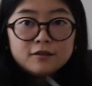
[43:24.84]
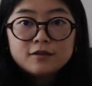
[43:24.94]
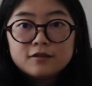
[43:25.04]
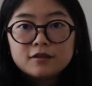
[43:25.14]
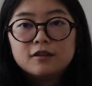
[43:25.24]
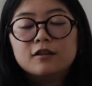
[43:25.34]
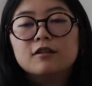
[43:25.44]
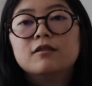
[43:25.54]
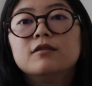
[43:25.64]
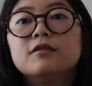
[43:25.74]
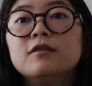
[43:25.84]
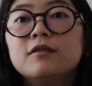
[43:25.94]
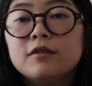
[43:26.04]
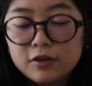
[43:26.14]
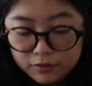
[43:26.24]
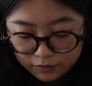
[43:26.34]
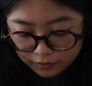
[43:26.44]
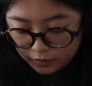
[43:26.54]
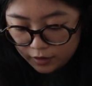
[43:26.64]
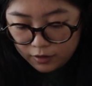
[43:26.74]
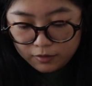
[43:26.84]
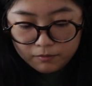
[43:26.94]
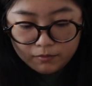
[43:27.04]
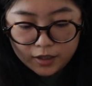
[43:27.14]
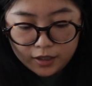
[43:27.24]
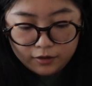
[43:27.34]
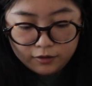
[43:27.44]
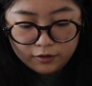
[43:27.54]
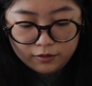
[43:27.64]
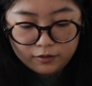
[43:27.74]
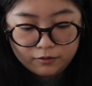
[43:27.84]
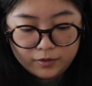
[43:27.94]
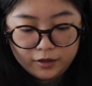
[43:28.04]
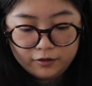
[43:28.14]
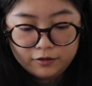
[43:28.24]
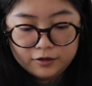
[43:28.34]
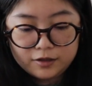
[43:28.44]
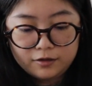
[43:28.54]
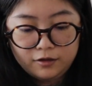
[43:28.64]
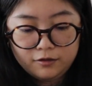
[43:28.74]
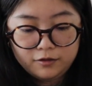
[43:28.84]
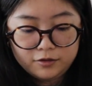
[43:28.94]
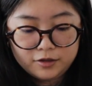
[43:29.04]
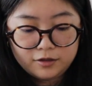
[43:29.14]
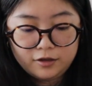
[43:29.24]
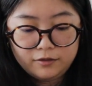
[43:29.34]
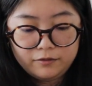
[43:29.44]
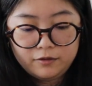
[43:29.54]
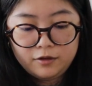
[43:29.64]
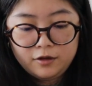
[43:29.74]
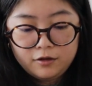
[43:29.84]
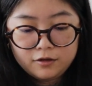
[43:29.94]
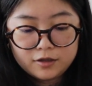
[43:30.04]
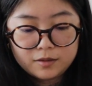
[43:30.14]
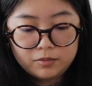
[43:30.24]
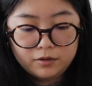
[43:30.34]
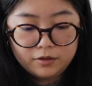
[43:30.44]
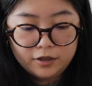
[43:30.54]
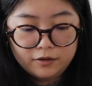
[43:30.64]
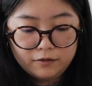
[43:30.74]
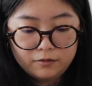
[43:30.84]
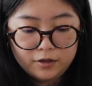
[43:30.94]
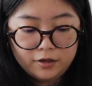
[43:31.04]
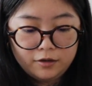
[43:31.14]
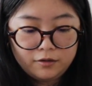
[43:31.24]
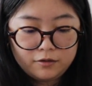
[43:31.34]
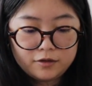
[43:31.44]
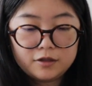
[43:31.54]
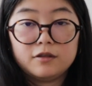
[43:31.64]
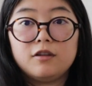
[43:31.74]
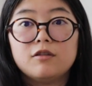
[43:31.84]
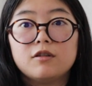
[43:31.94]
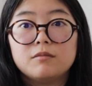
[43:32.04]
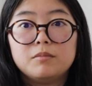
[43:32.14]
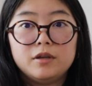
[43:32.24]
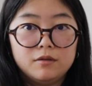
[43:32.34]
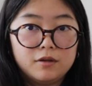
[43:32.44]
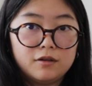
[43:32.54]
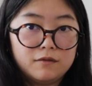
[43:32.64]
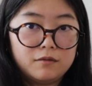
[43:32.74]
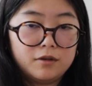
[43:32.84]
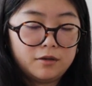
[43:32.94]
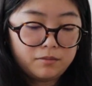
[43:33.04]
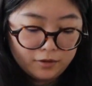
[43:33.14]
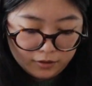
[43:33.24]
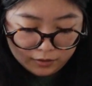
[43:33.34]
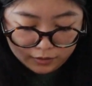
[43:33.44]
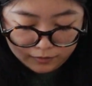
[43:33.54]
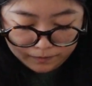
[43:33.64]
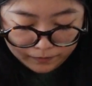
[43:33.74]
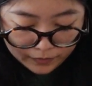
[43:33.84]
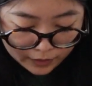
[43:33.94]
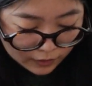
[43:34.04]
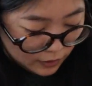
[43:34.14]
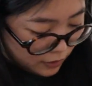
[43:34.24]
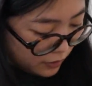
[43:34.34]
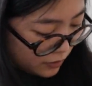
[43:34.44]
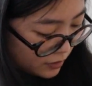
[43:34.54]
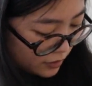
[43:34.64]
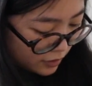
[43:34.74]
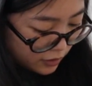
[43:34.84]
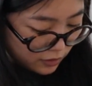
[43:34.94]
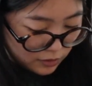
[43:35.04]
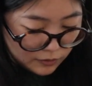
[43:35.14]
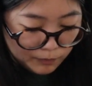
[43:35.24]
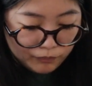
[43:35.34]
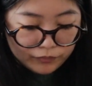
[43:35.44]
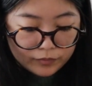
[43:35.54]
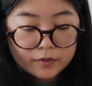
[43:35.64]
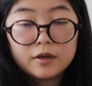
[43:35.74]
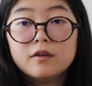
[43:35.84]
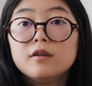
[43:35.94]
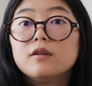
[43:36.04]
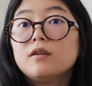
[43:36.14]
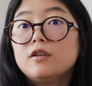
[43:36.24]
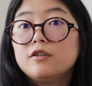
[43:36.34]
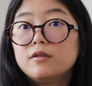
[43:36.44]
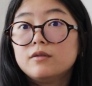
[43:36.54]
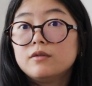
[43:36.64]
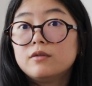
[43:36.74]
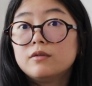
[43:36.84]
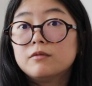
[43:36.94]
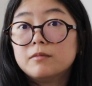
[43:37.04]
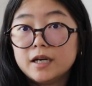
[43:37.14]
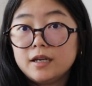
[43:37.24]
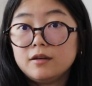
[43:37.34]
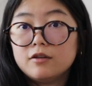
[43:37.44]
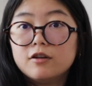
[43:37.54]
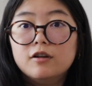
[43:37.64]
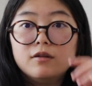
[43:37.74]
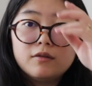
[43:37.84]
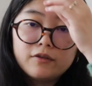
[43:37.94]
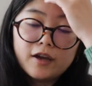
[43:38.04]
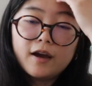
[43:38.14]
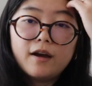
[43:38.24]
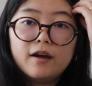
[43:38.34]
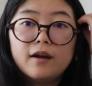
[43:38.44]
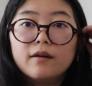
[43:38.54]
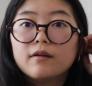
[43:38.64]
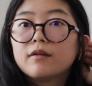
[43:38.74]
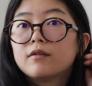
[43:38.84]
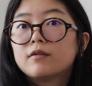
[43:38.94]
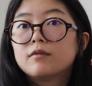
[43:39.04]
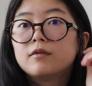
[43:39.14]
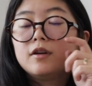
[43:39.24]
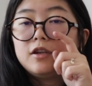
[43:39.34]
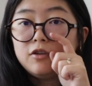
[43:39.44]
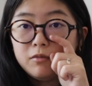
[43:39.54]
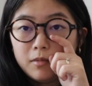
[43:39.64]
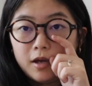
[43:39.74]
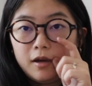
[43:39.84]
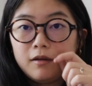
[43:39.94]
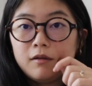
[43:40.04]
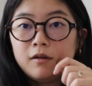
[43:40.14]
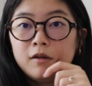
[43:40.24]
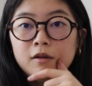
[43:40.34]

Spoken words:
So you might know, oh my goodness, the yarn just kind of exploded everywhere. It's yarn puke everywhere. But so you might know that Yume,